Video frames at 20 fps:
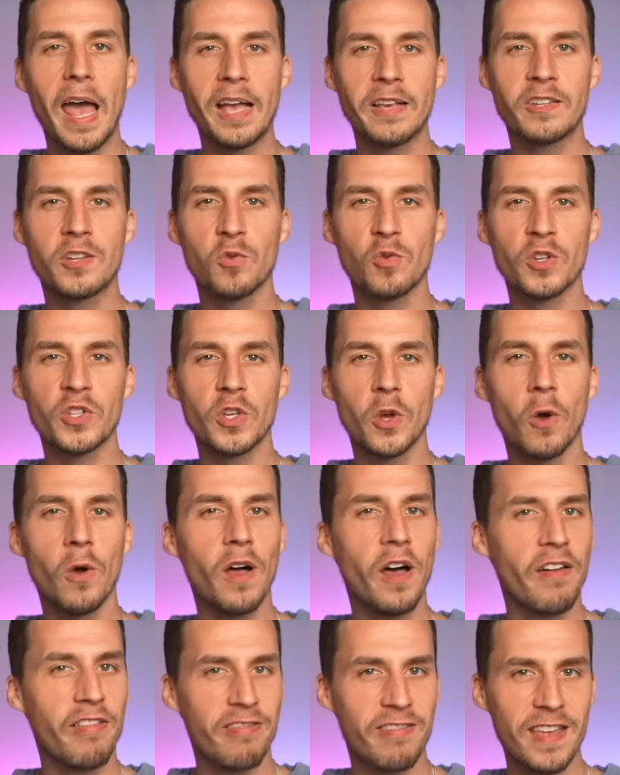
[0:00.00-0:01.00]
As a
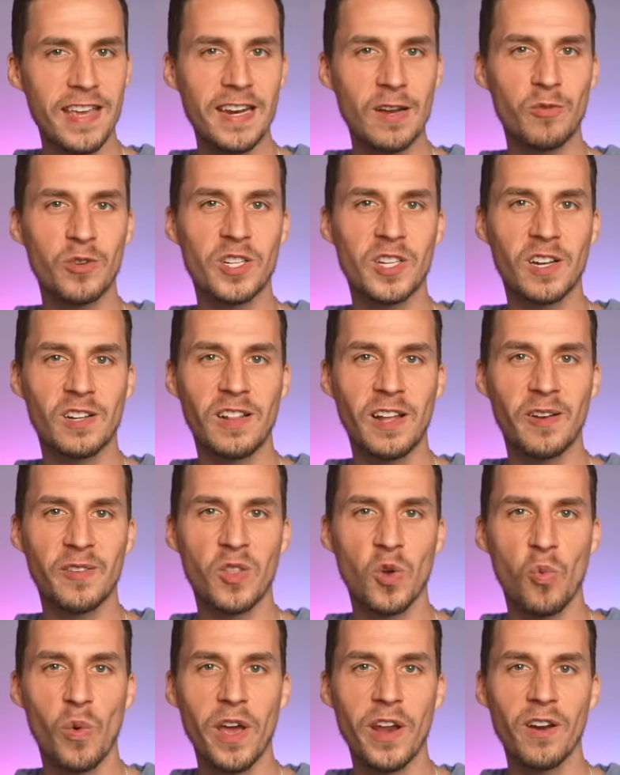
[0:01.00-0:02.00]
result, Athena was declared
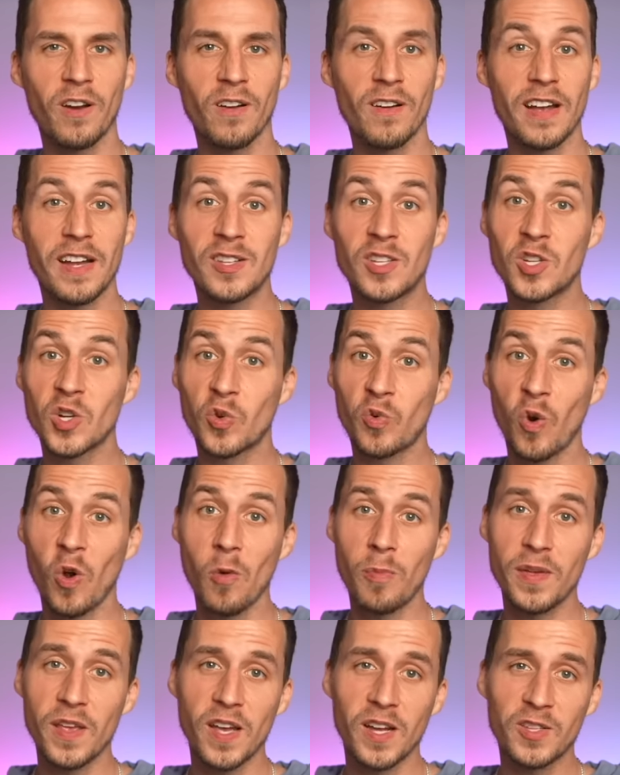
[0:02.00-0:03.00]
the winner and
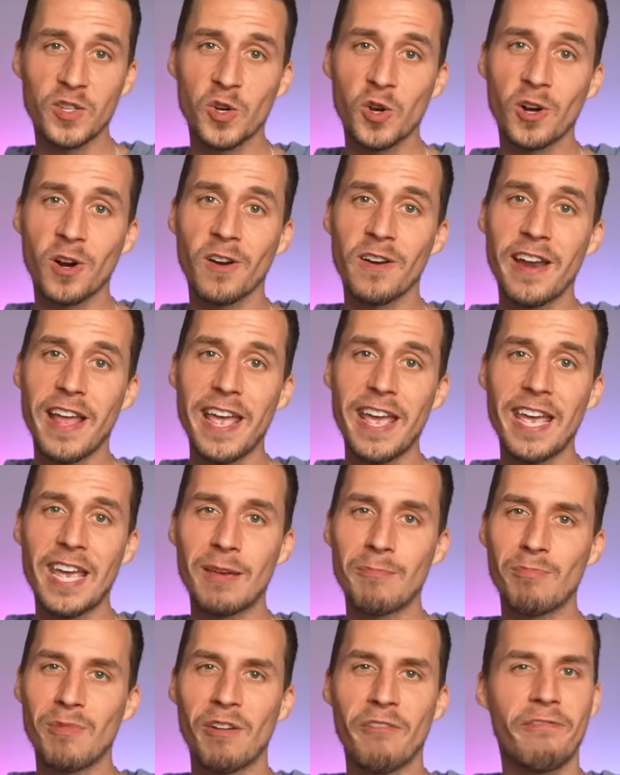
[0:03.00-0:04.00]
Cecropia took her
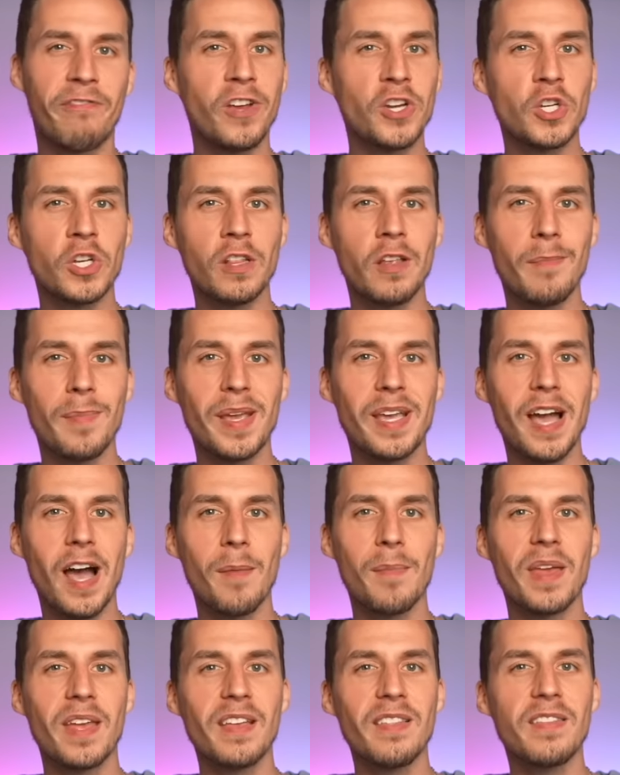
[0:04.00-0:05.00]
name, officially
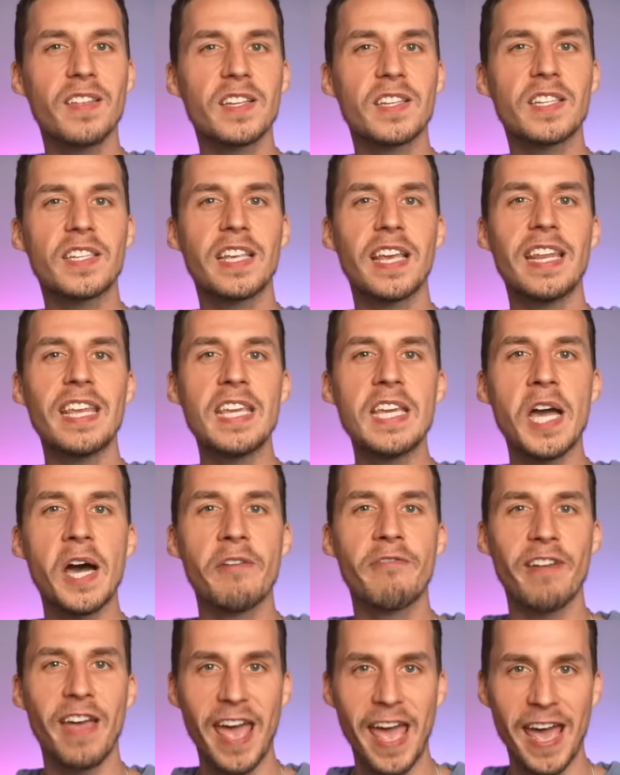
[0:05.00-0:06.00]
becoming the city
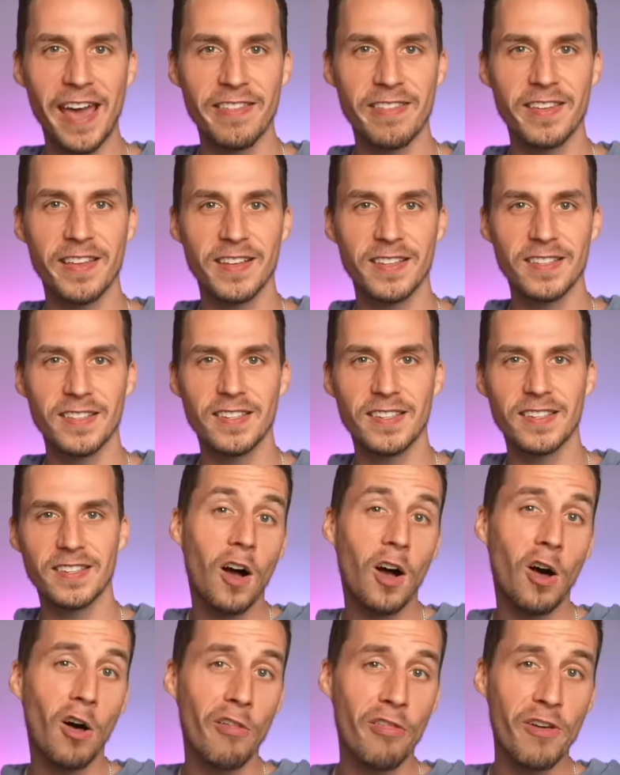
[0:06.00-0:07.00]
of Athens.
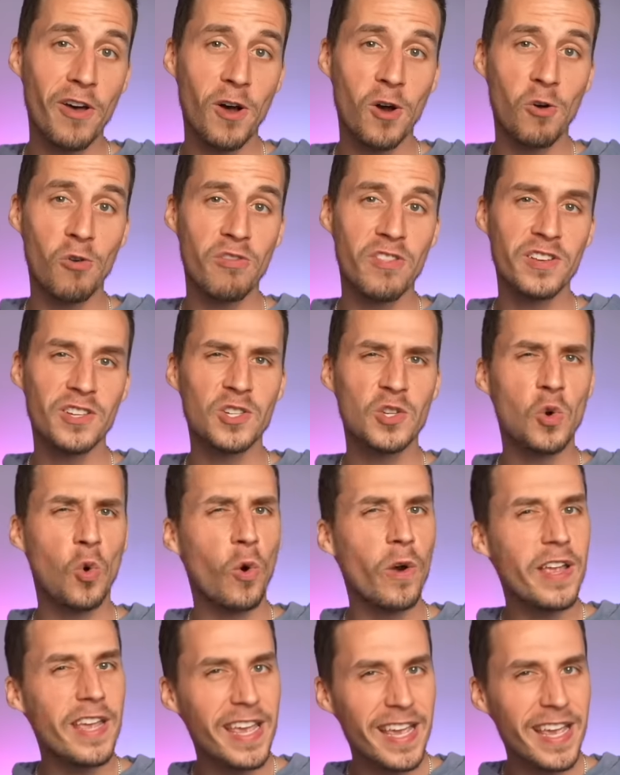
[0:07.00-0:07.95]
Although this story